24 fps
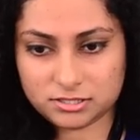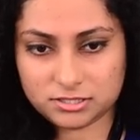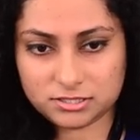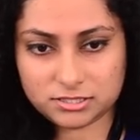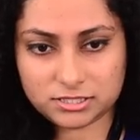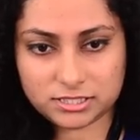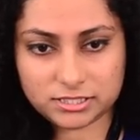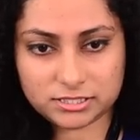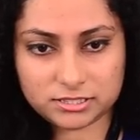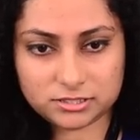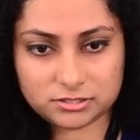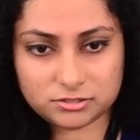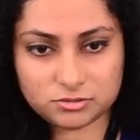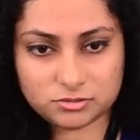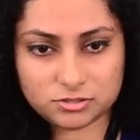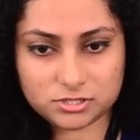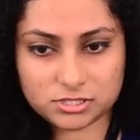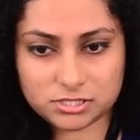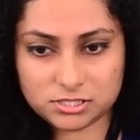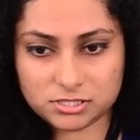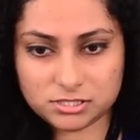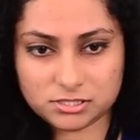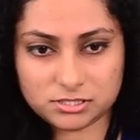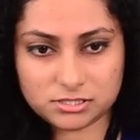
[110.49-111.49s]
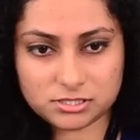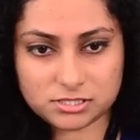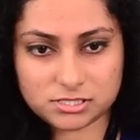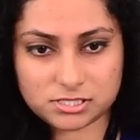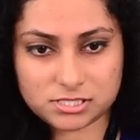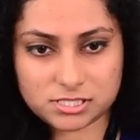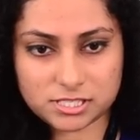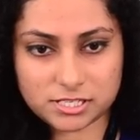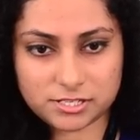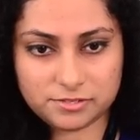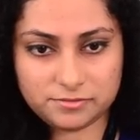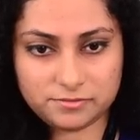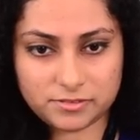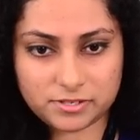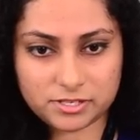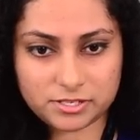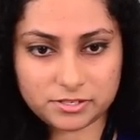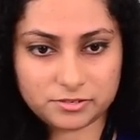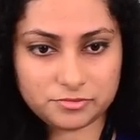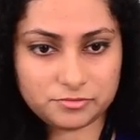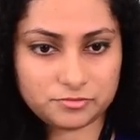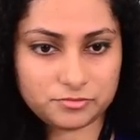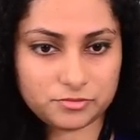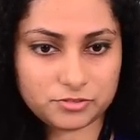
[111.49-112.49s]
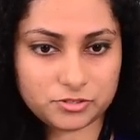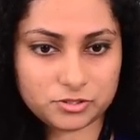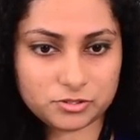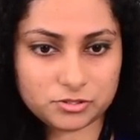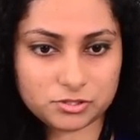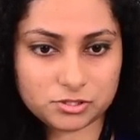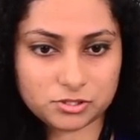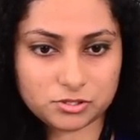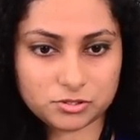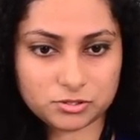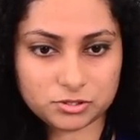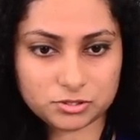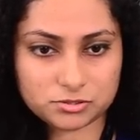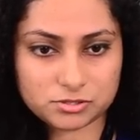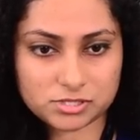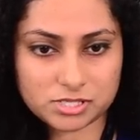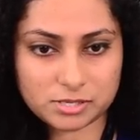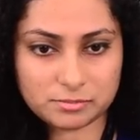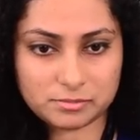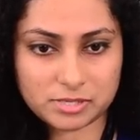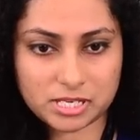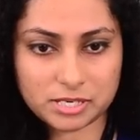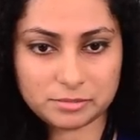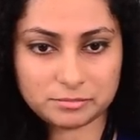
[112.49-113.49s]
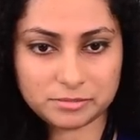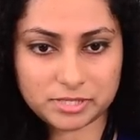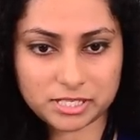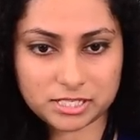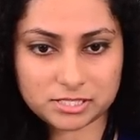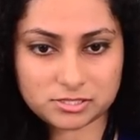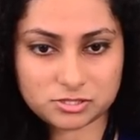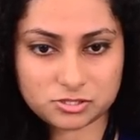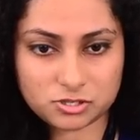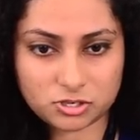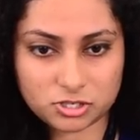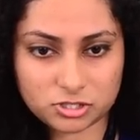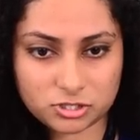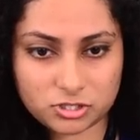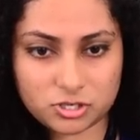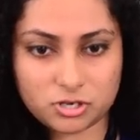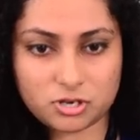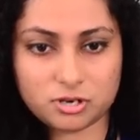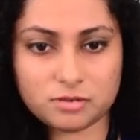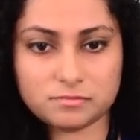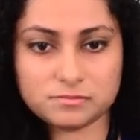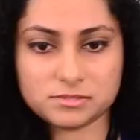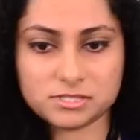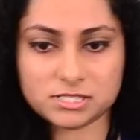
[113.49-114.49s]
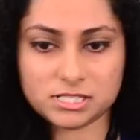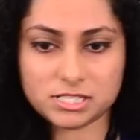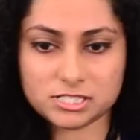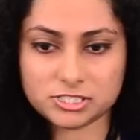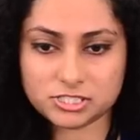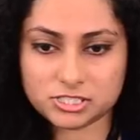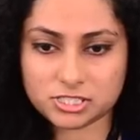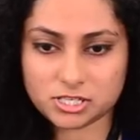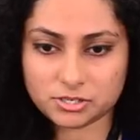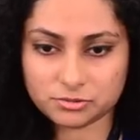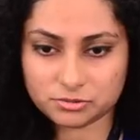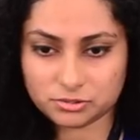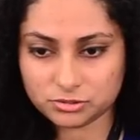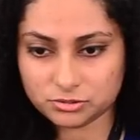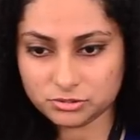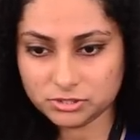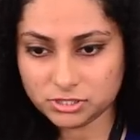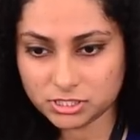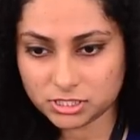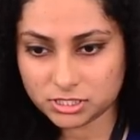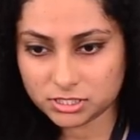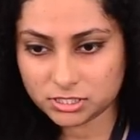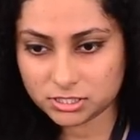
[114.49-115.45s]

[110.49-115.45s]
that in google itself if you'll go to sublimetext.com slash download